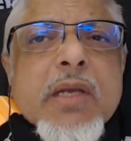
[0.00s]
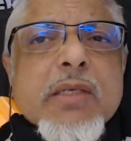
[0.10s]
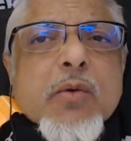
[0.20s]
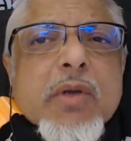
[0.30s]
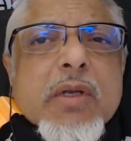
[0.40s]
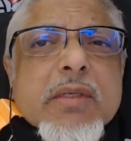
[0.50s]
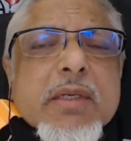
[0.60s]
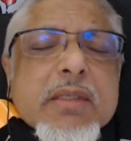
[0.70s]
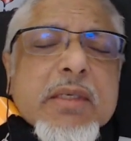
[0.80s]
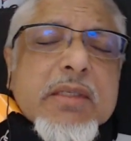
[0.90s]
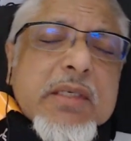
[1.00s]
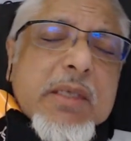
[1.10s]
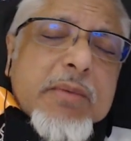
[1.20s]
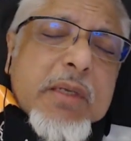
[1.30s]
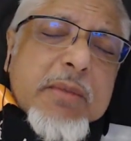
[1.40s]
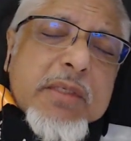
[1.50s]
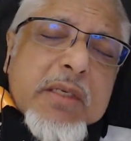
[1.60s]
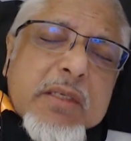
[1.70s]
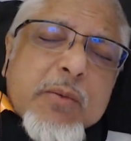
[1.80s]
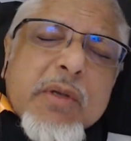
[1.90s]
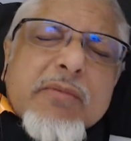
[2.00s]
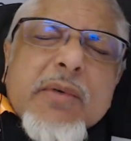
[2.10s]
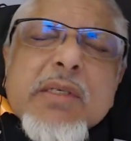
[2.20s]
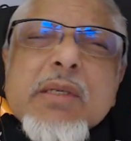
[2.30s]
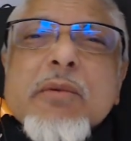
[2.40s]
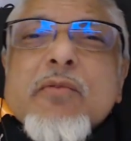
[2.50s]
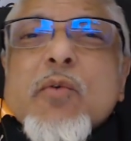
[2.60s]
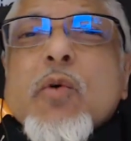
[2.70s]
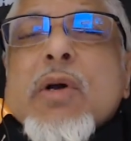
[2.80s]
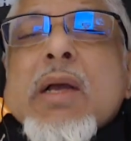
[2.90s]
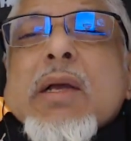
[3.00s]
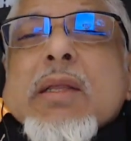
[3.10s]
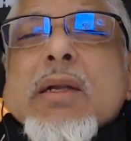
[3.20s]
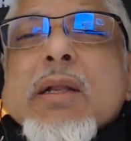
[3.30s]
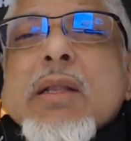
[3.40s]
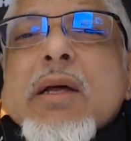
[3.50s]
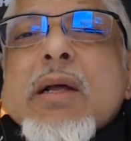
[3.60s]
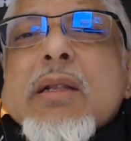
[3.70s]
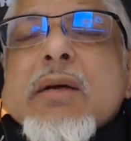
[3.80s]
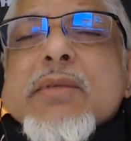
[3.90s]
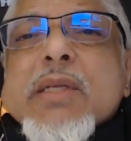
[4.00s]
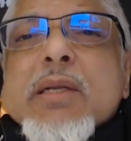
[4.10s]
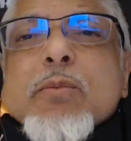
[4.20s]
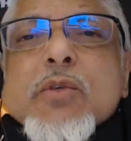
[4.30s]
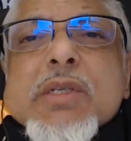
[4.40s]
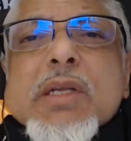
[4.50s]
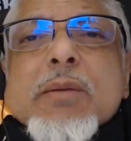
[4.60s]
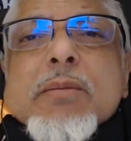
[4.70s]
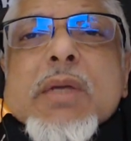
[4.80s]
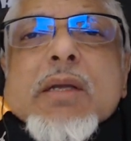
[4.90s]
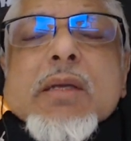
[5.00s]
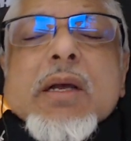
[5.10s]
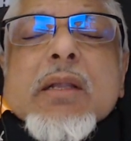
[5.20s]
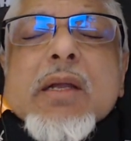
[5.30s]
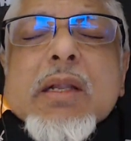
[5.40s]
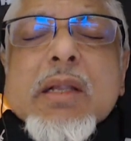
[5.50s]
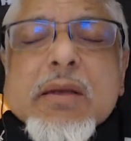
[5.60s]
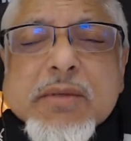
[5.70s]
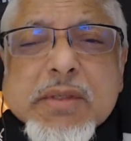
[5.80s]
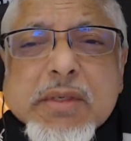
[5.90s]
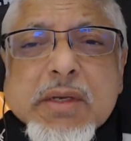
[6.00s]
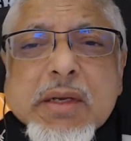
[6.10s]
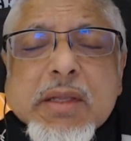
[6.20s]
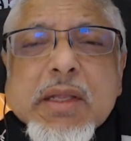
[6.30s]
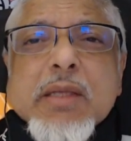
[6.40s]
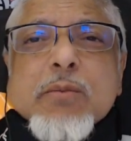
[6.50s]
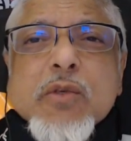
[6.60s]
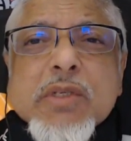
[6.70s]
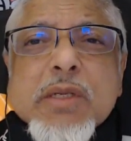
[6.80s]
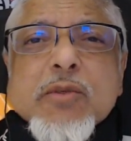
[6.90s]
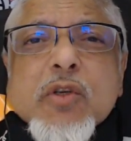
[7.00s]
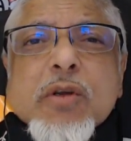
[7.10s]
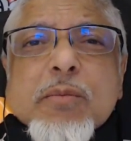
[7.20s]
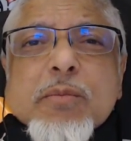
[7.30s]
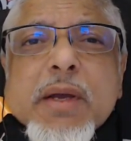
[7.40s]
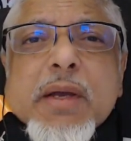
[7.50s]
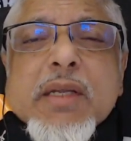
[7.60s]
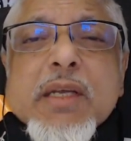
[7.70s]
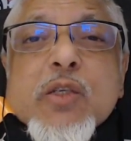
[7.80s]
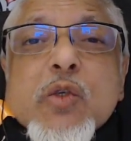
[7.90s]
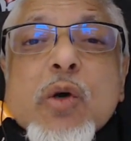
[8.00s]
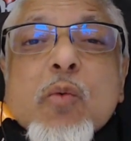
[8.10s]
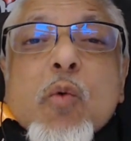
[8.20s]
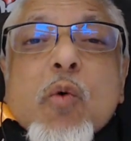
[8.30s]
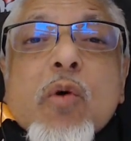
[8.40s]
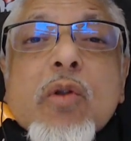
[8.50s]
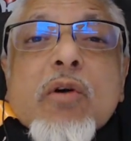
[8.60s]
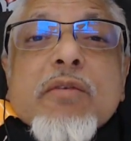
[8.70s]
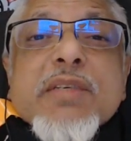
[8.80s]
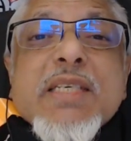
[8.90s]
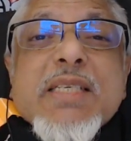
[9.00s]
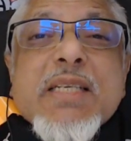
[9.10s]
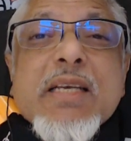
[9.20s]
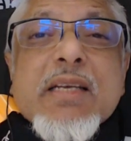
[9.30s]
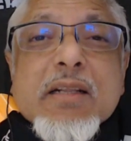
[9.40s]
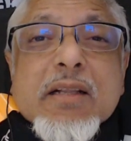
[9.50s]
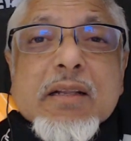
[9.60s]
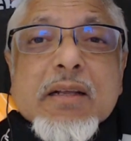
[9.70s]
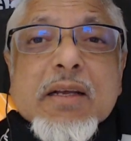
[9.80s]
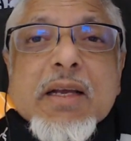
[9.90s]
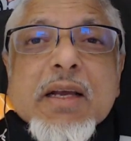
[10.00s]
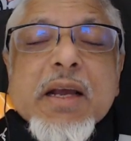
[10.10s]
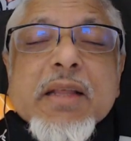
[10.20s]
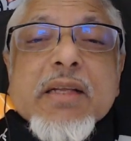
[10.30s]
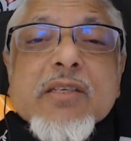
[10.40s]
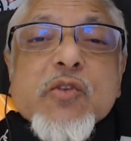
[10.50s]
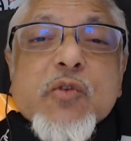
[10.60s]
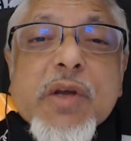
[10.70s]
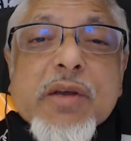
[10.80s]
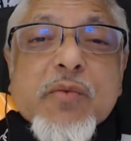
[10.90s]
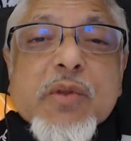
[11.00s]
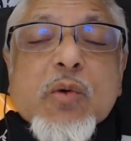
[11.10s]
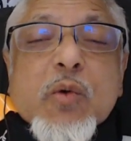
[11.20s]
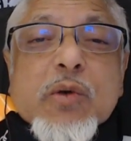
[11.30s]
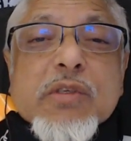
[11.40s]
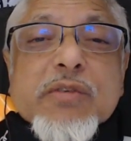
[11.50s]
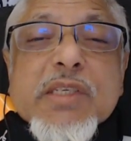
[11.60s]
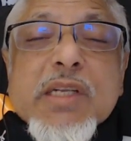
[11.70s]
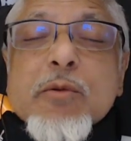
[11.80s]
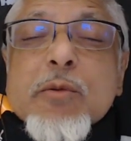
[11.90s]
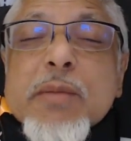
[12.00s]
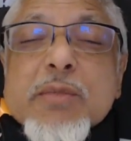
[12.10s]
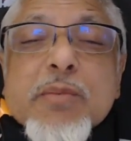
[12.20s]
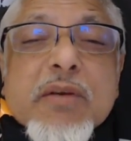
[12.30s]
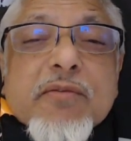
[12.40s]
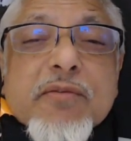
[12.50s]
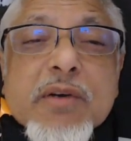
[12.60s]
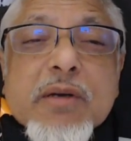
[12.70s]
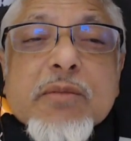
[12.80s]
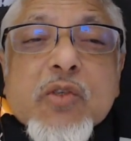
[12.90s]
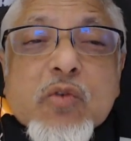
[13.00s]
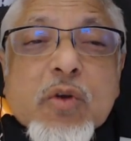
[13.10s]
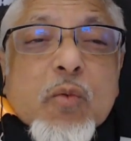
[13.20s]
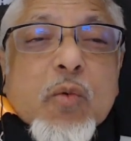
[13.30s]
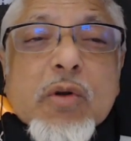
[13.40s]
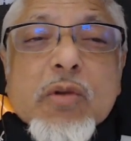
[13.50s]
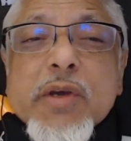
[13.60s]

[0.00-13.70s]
As the Quran tells us in chapter number 61, verse number 4, that Allah loves that Muslim. Allah loves that the Muslim should combine into a wall of steel and then strive for the cause of Islam. You must be a firm, strong wall.